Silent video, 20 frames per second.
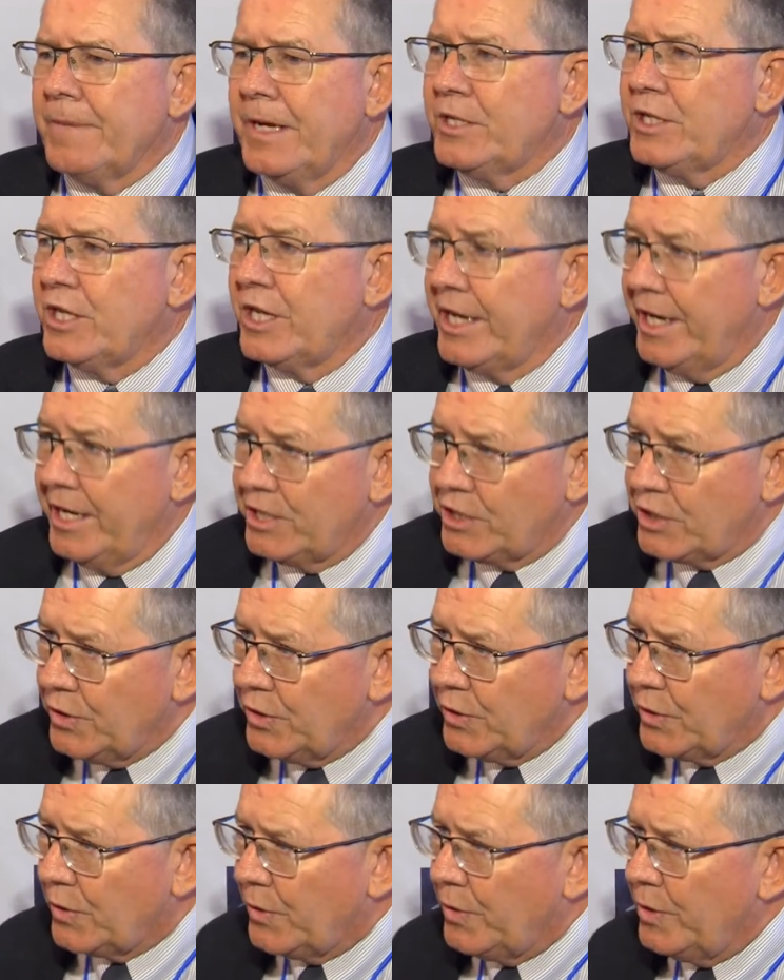
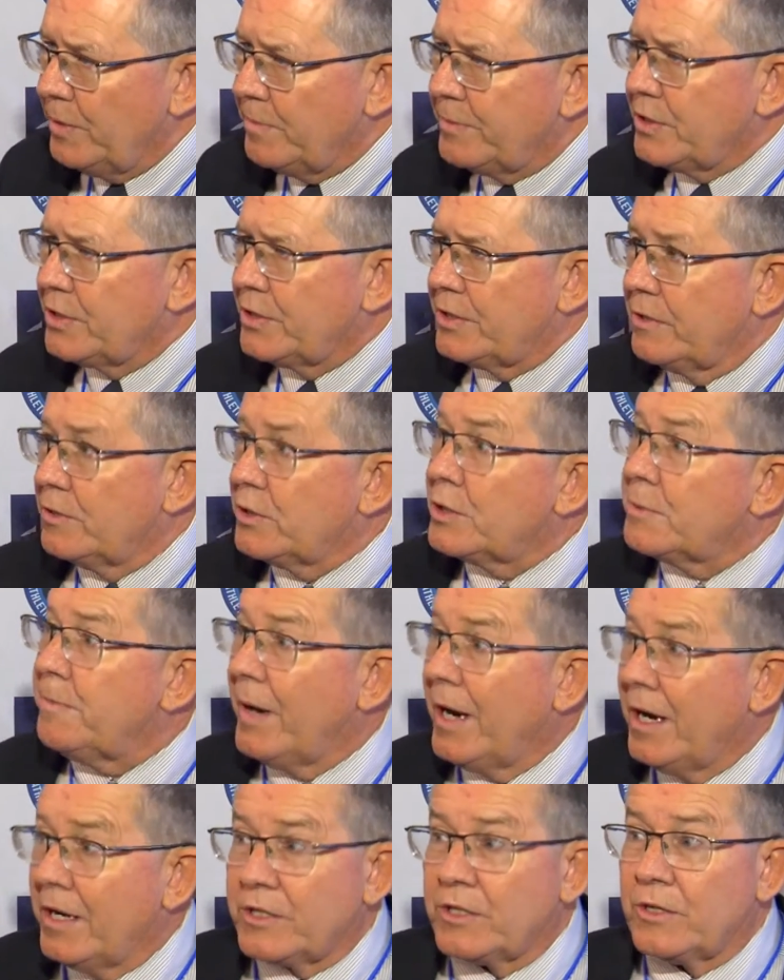educational groups to
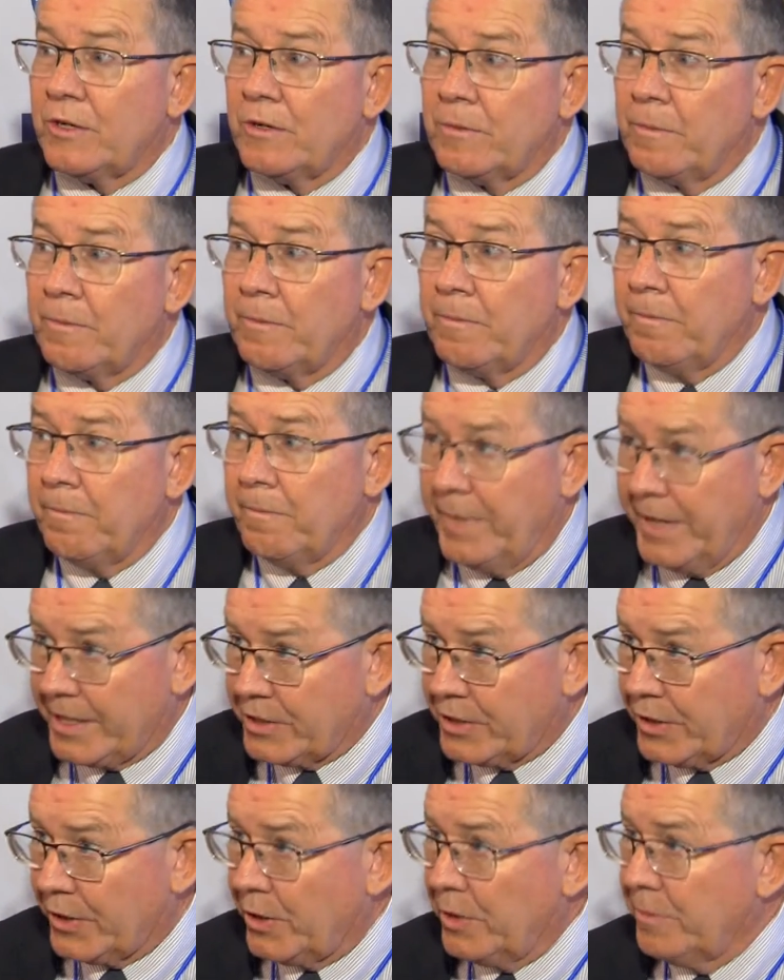sponsor
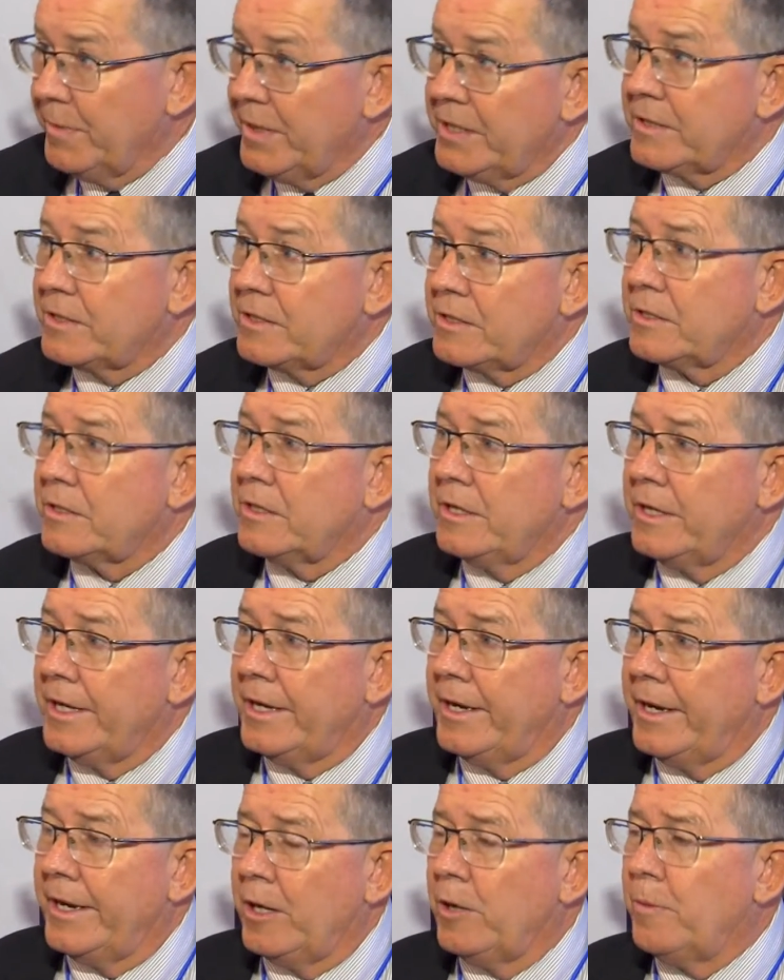big tournaments
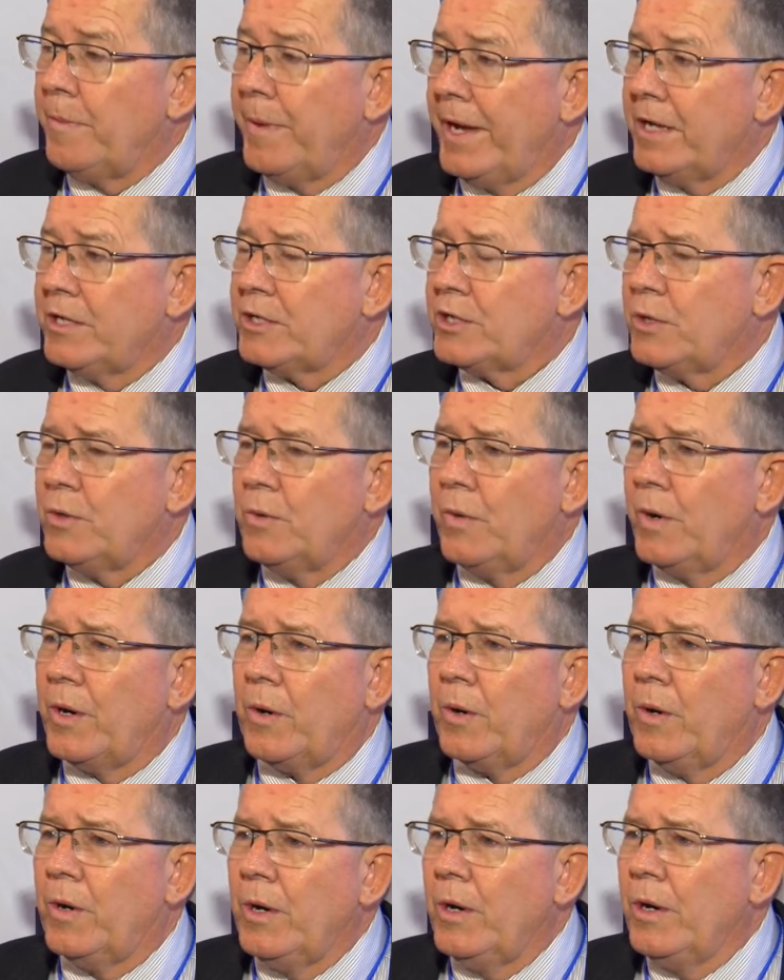in El Paso,
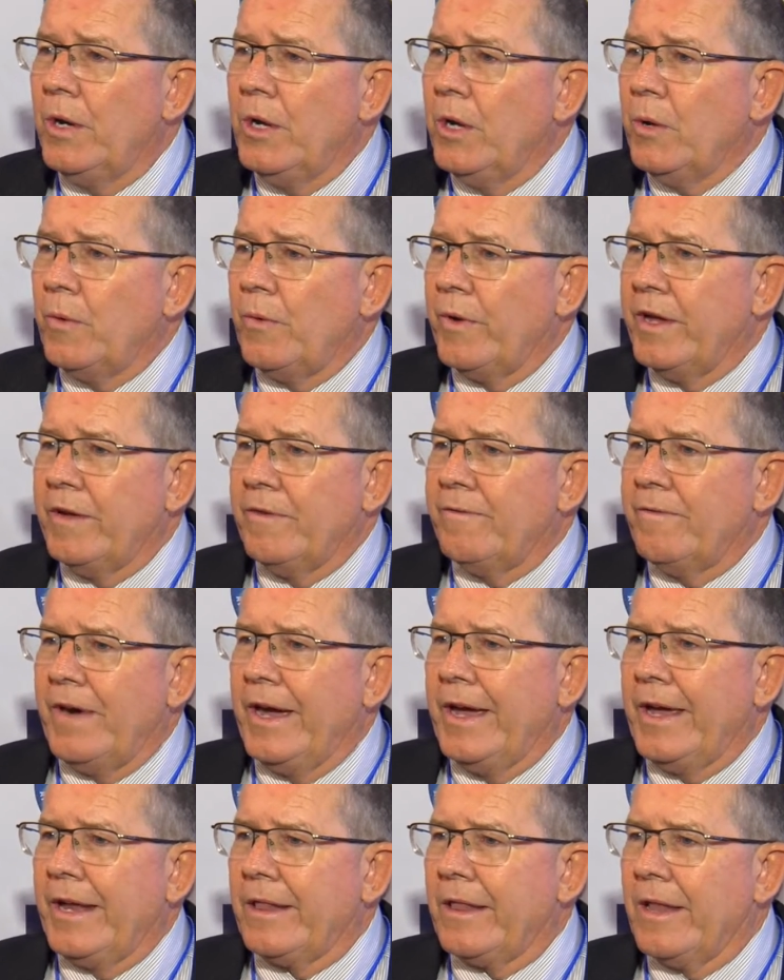where we
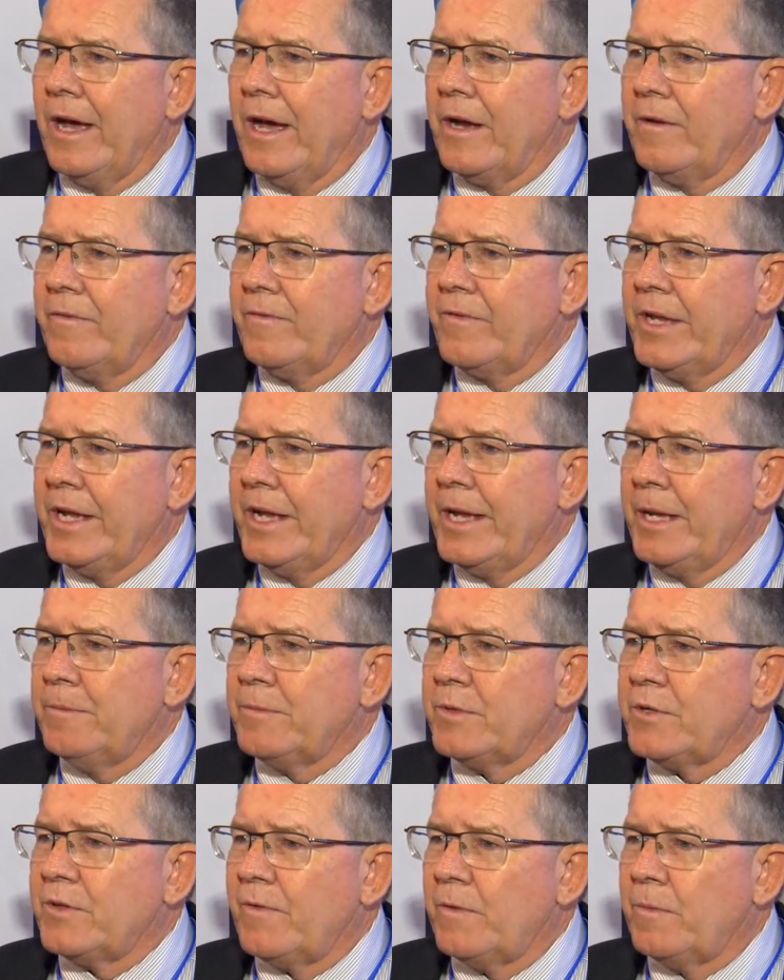invite a lot of
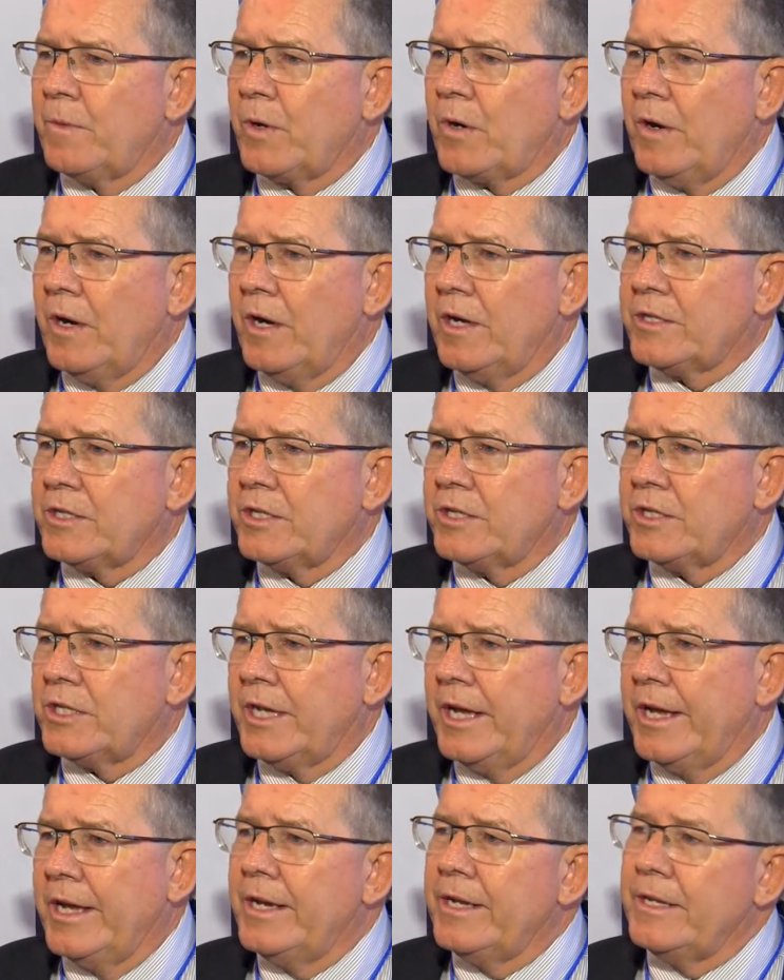teams from across the
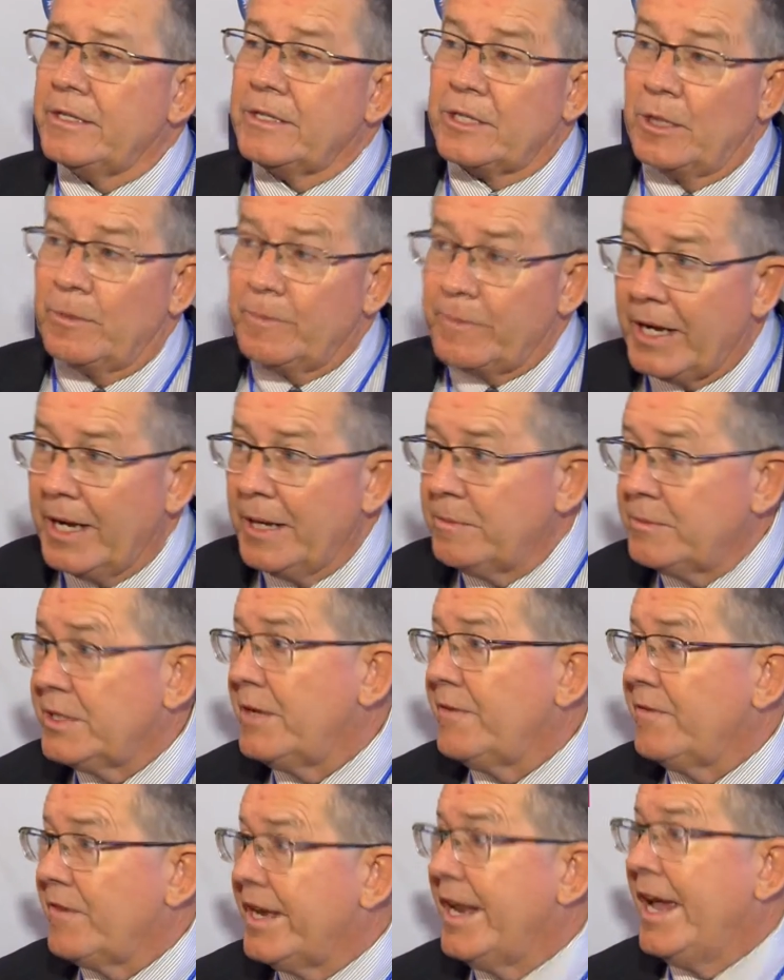state and
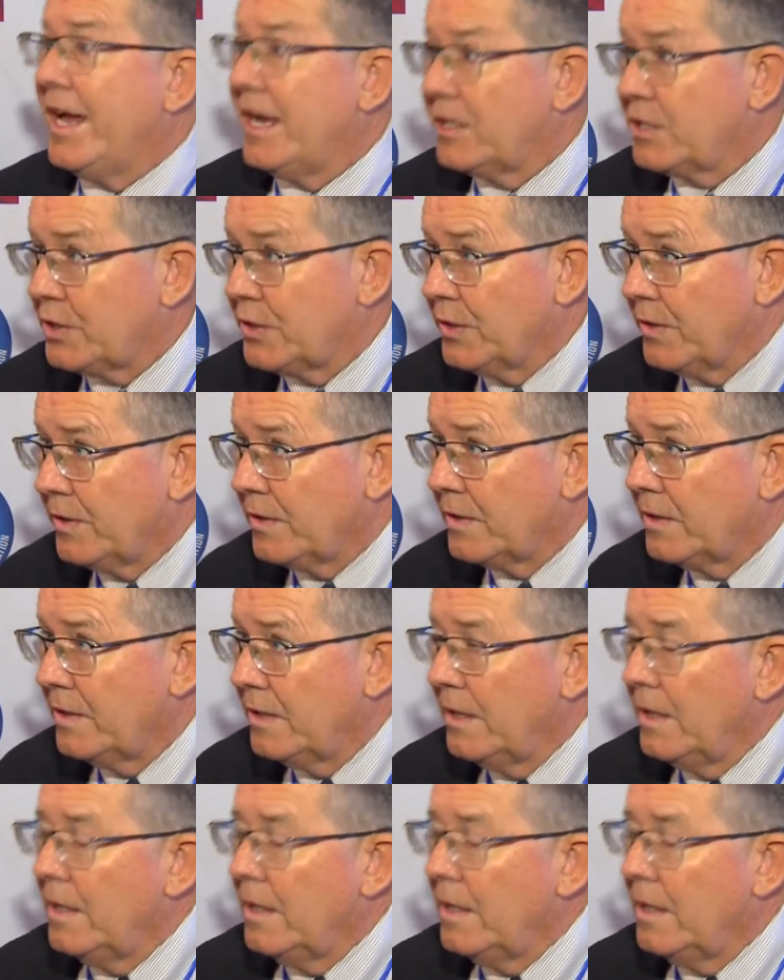sometimes even national